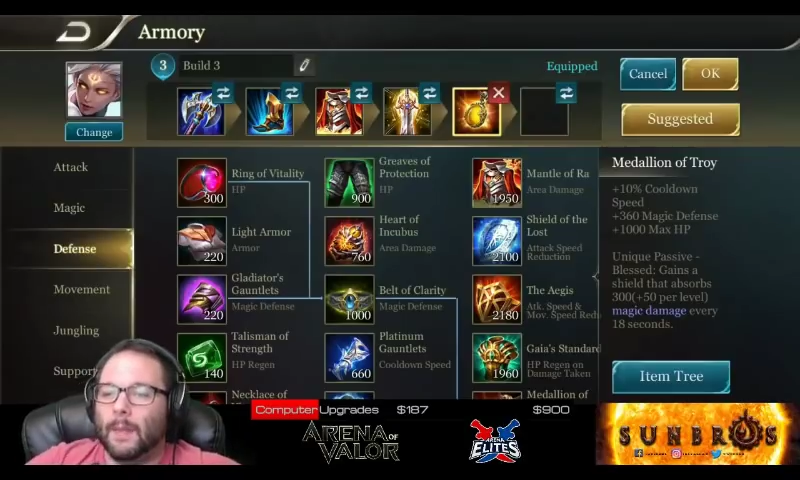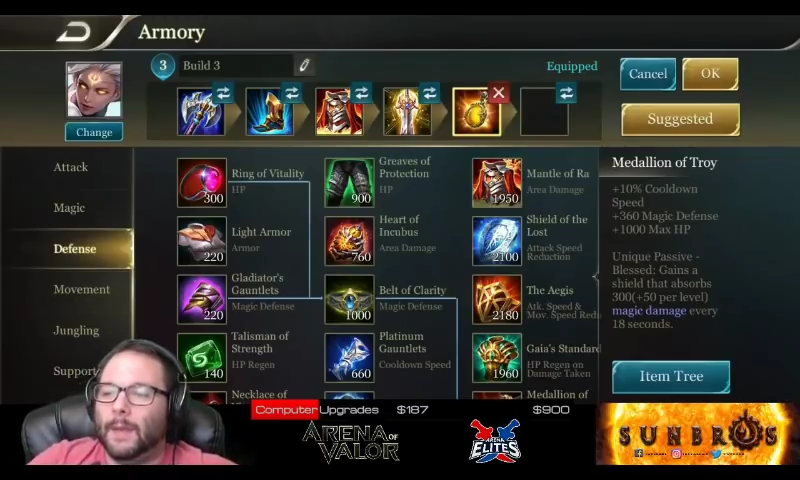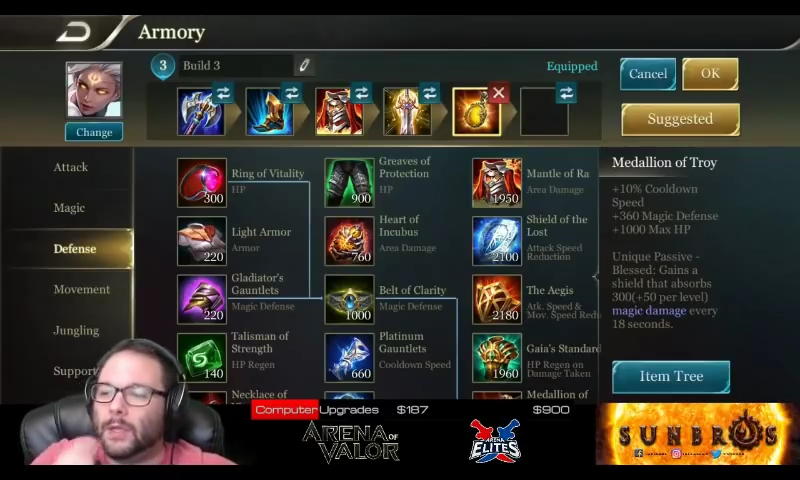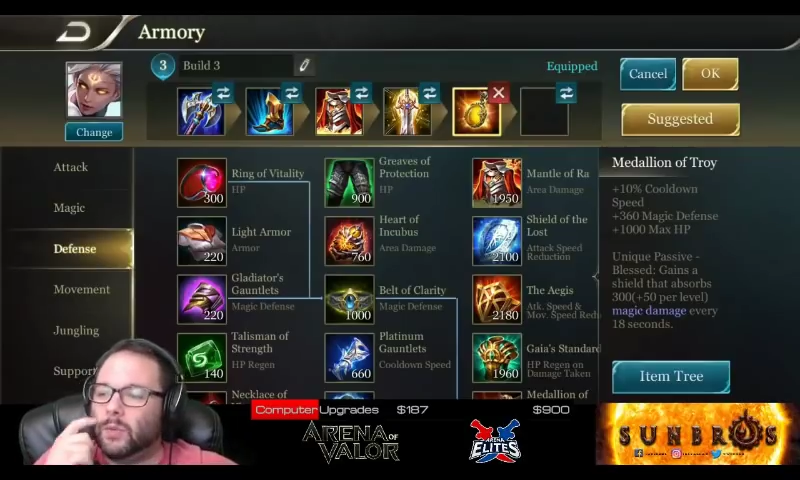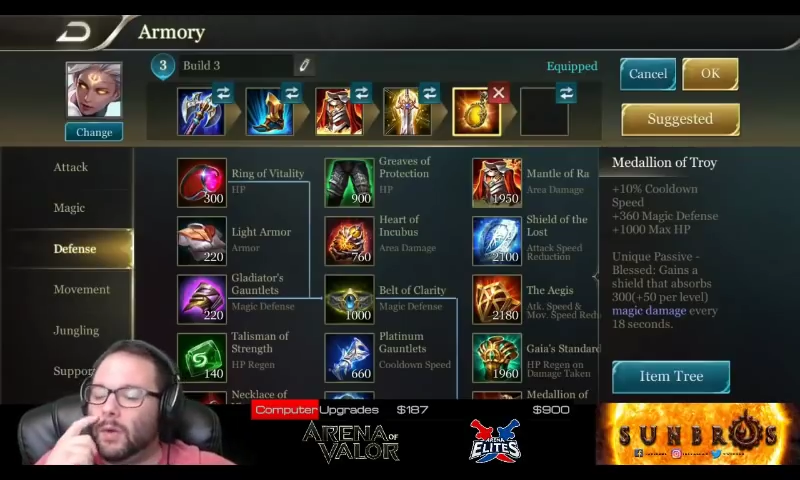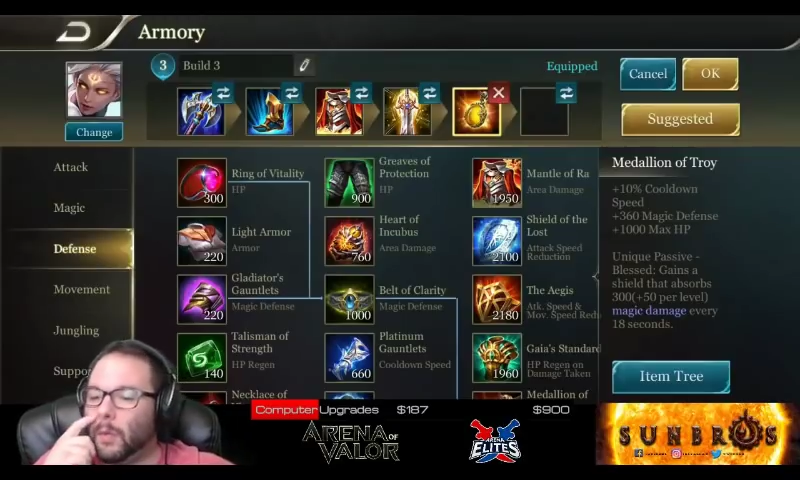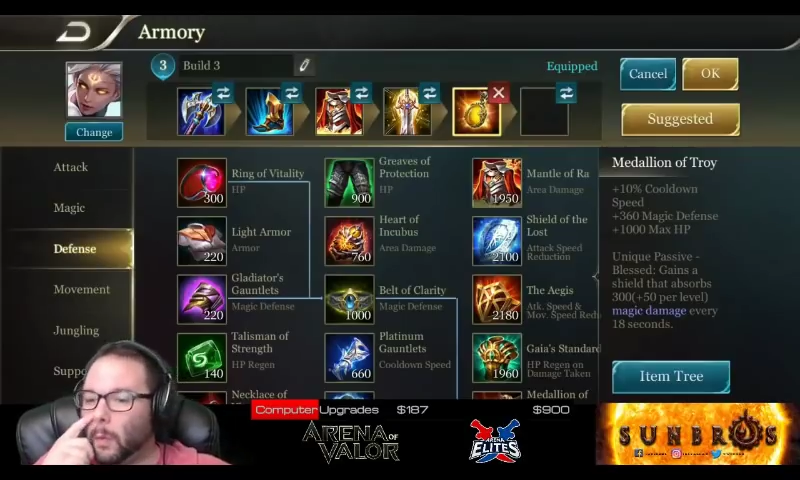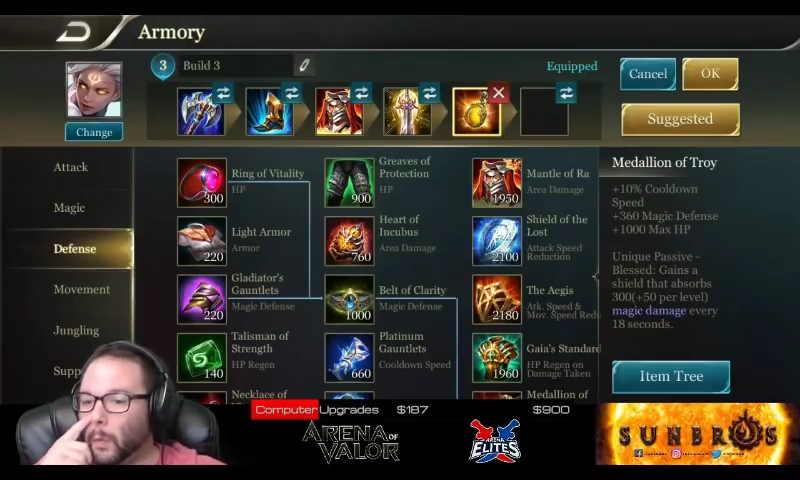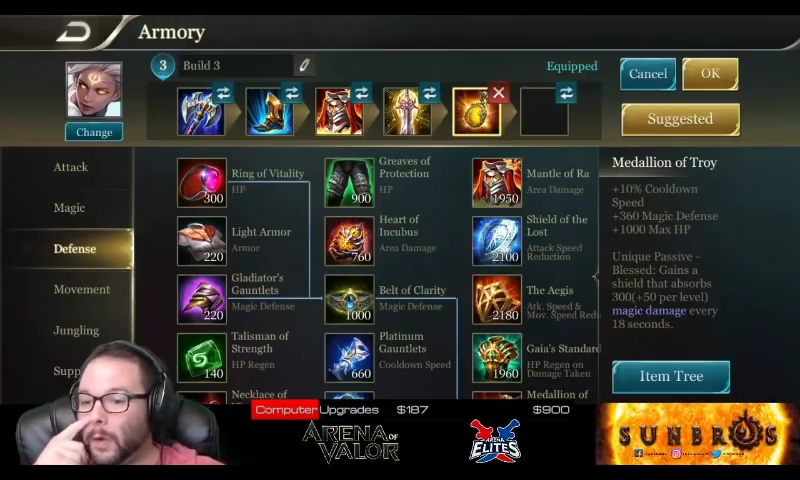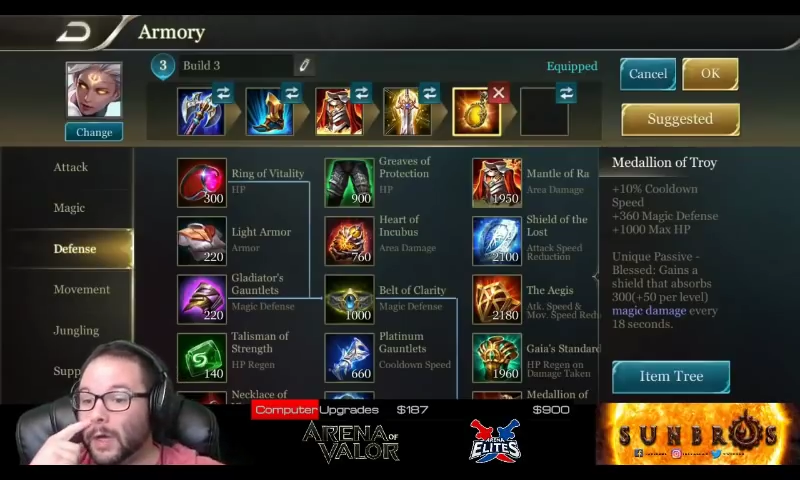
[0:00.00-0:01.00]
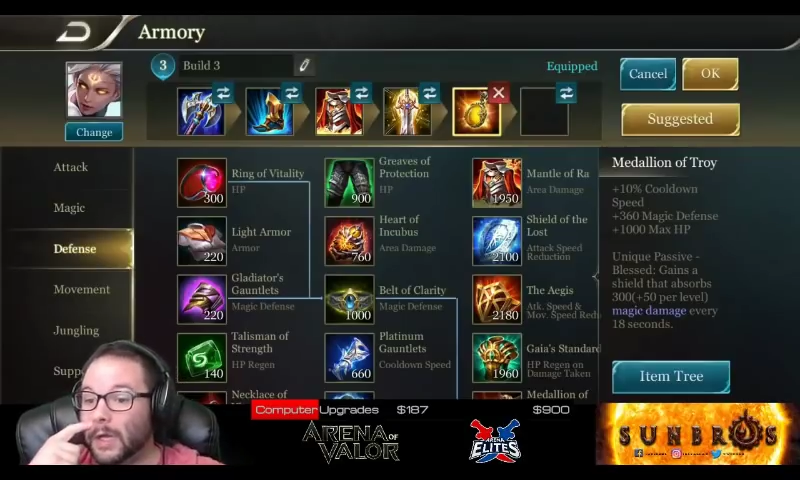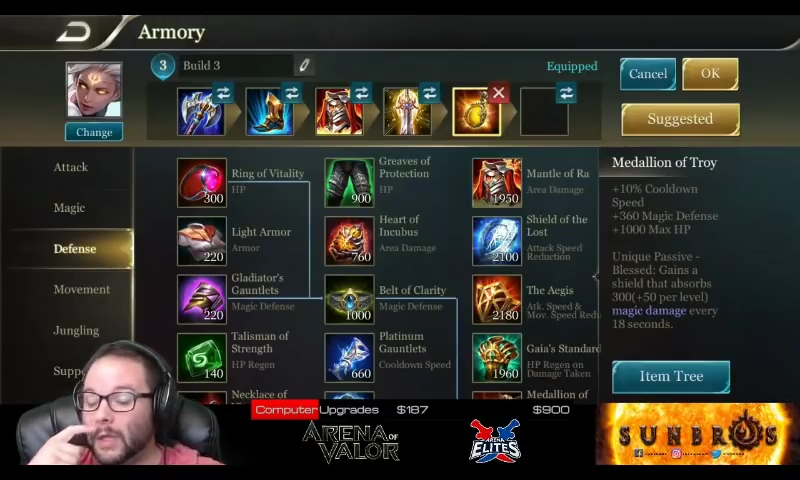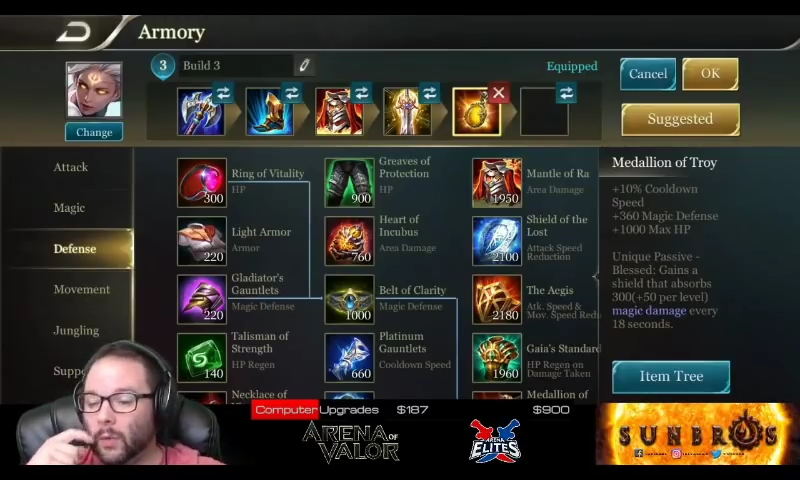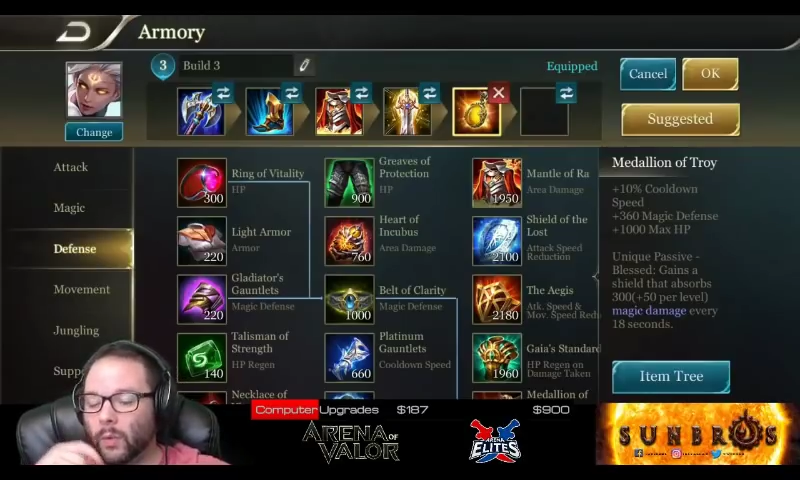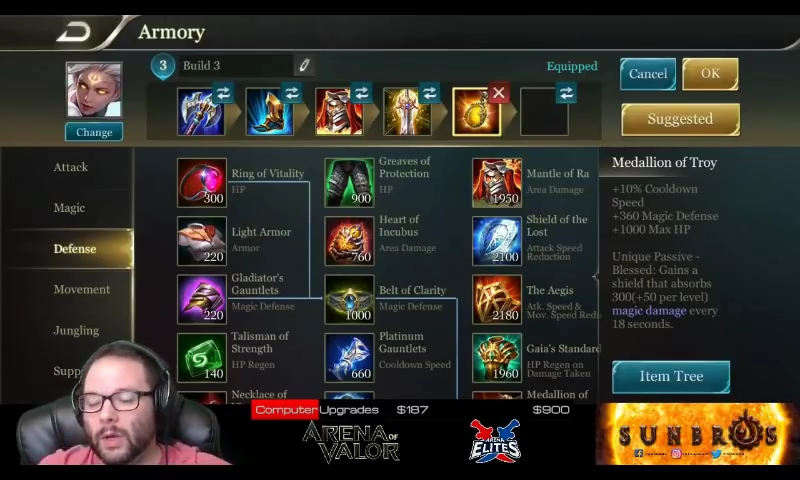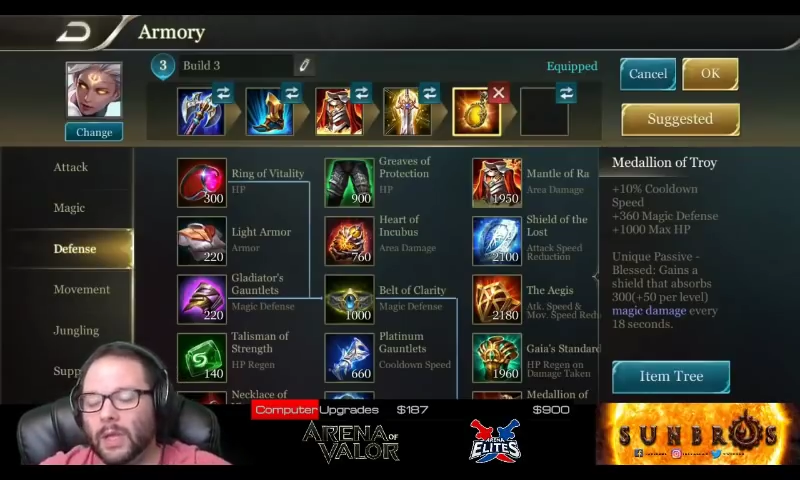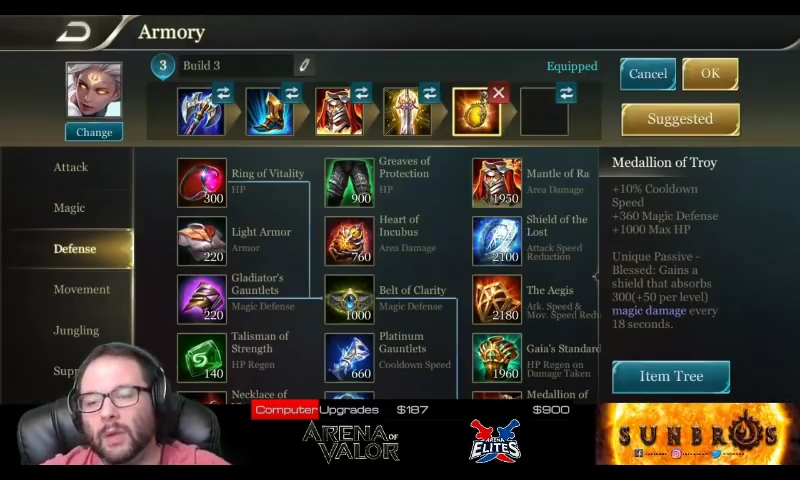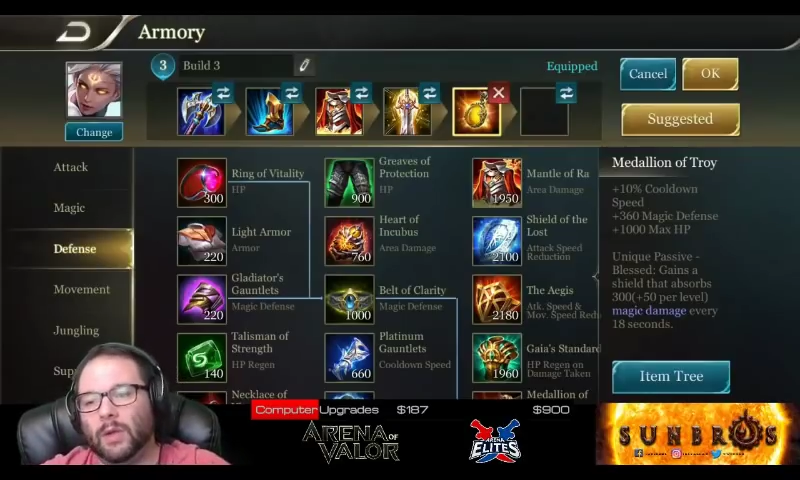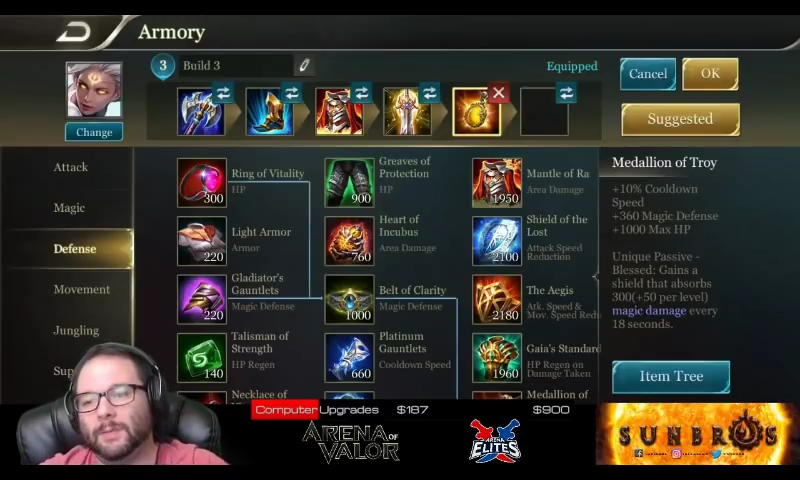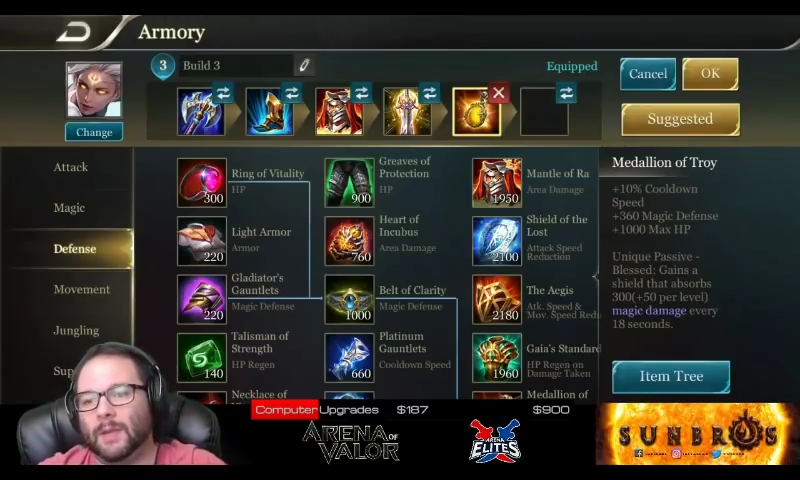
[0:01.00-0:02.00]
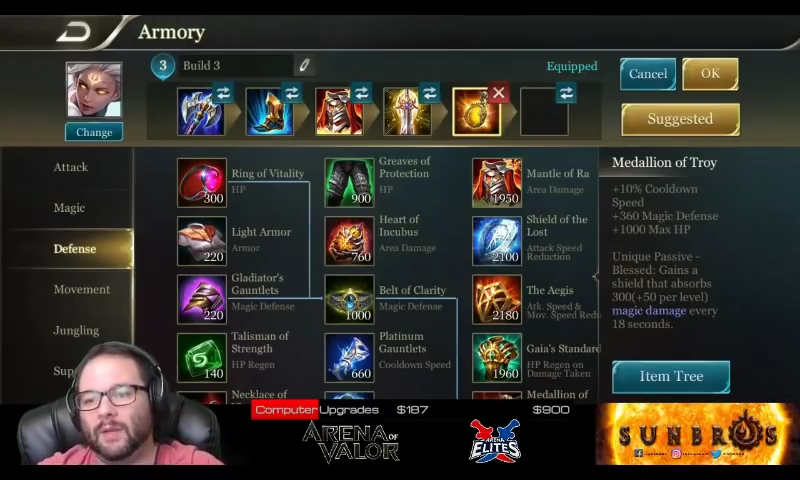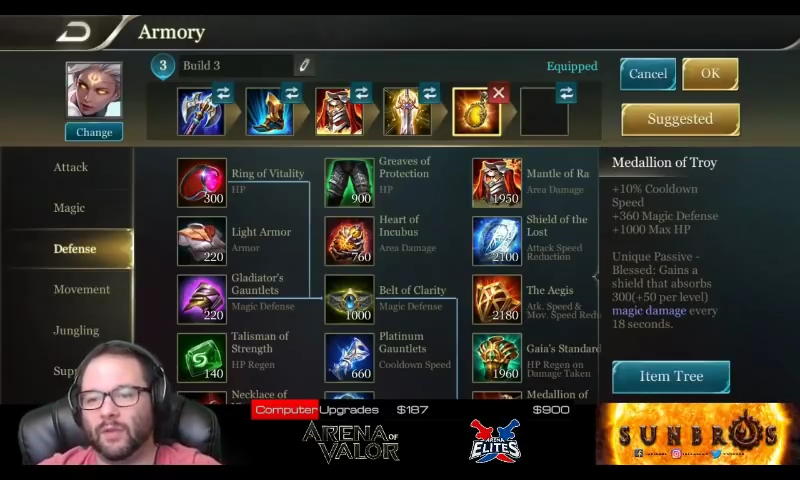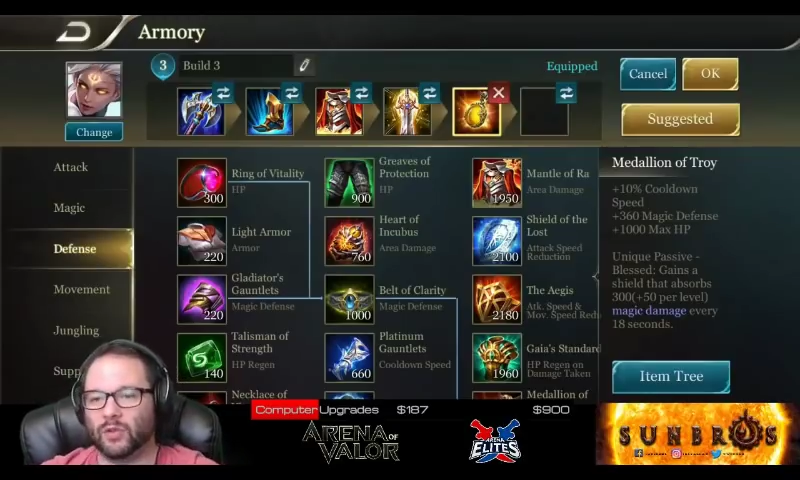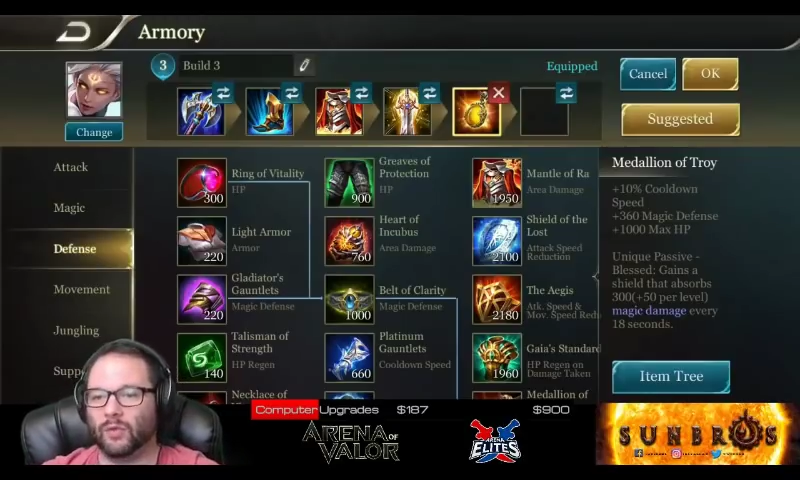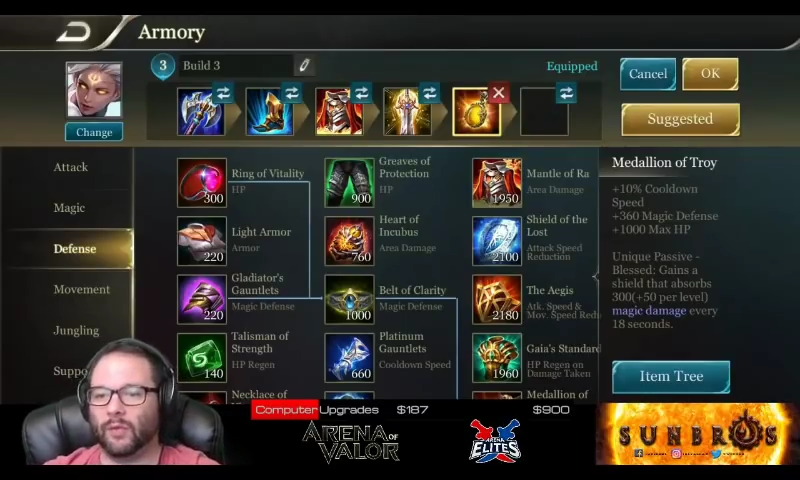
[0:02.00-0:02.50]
This one really, really is beneficial